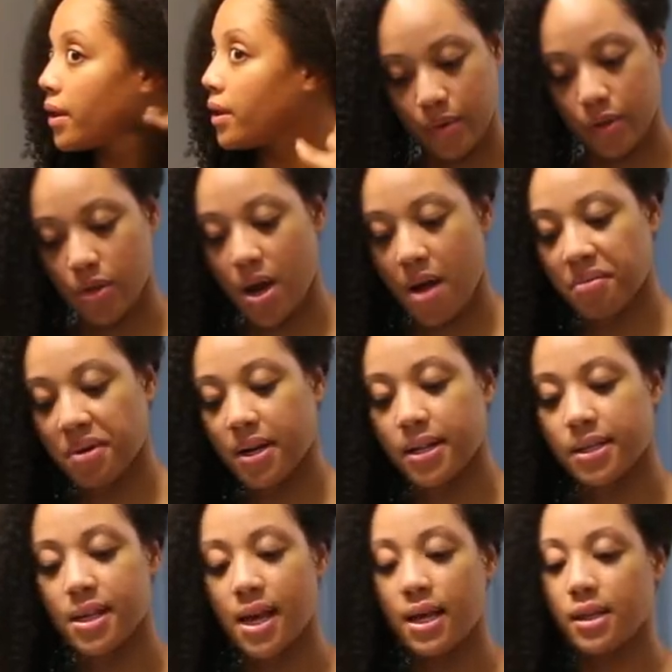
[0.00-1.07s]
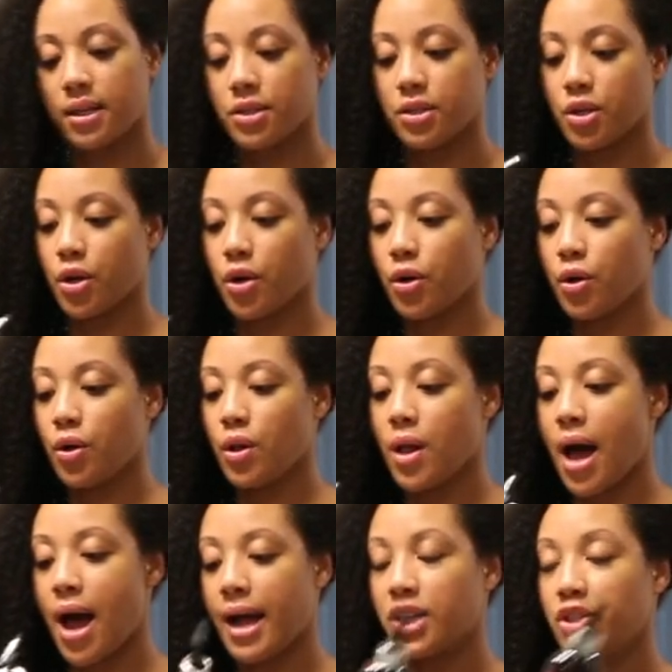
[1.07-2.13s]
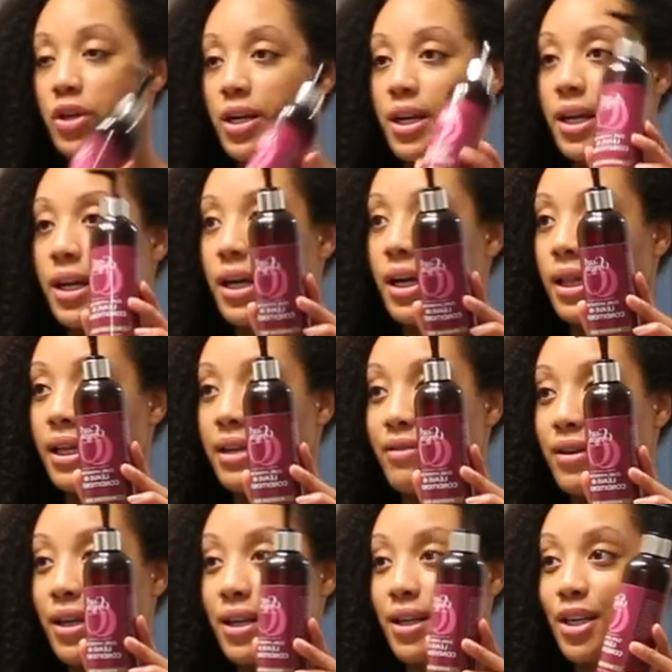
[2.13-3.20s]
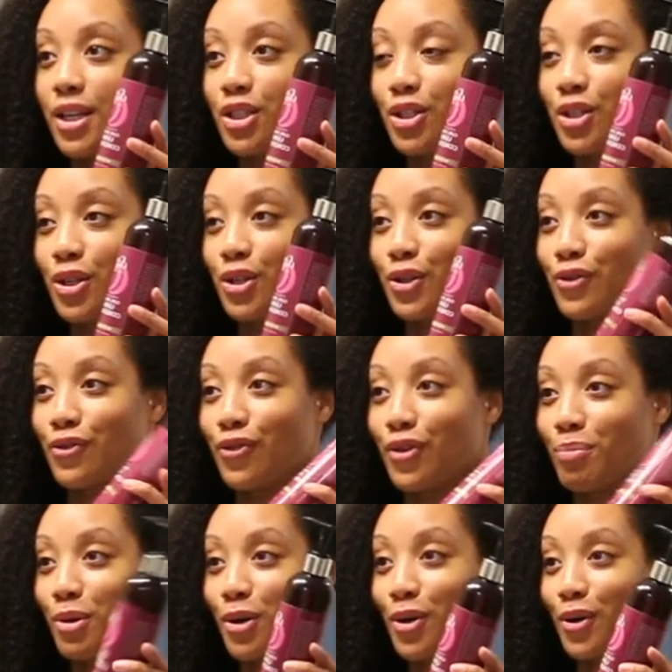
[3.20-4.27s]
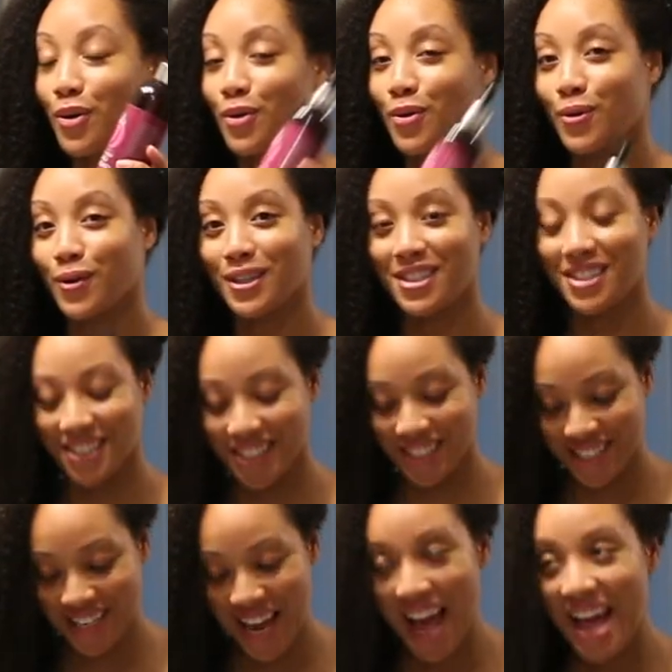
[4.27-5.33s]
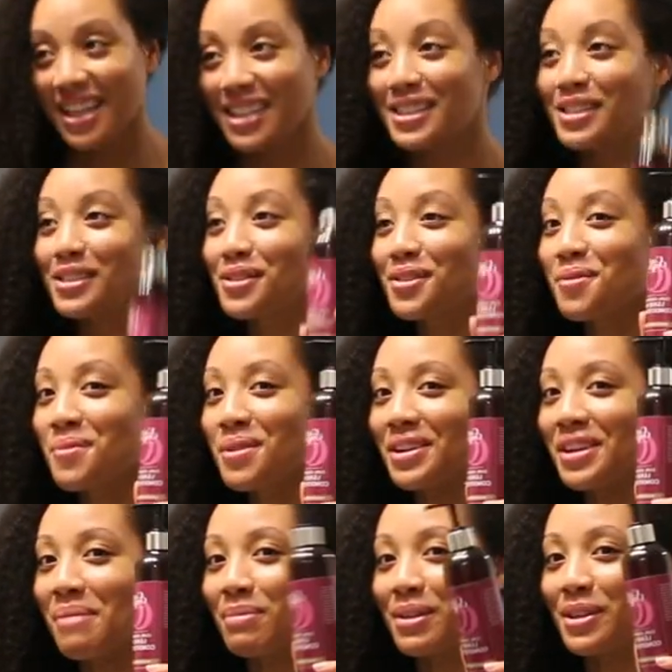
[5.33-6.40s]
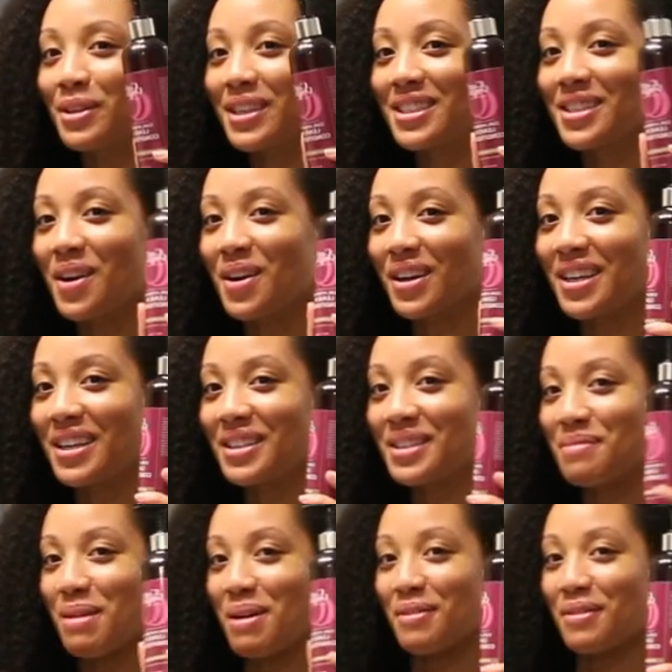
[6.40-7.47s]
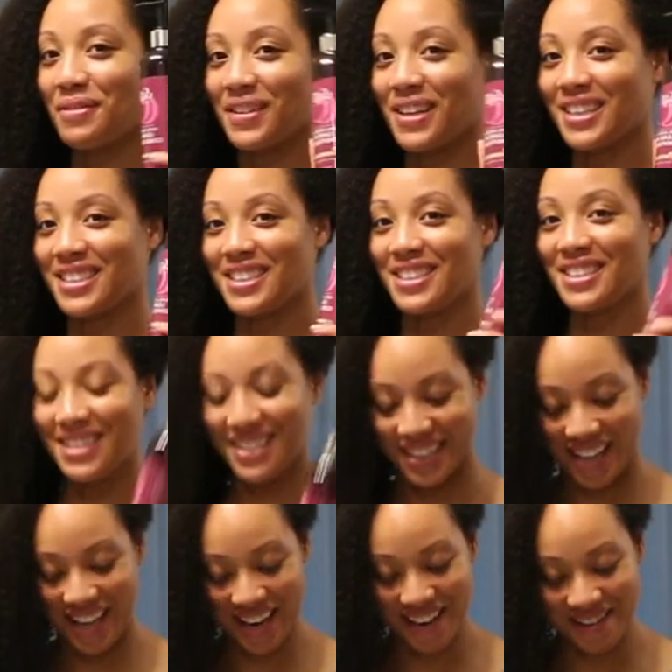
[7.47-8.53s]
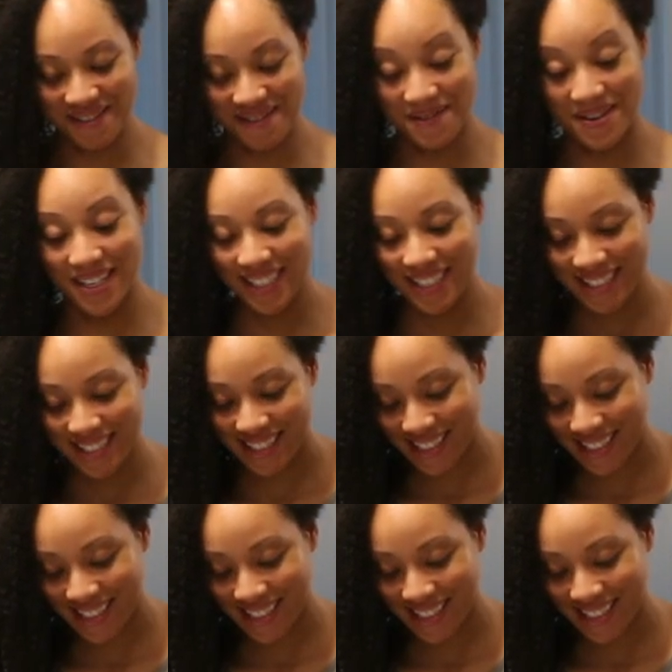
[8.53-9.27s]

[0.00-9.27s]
So now I'm going to take this Curl Hydrating Leave-In Conditioner from Curl Origin. This is so weird. I'm literally talking to my reflection. Like, what?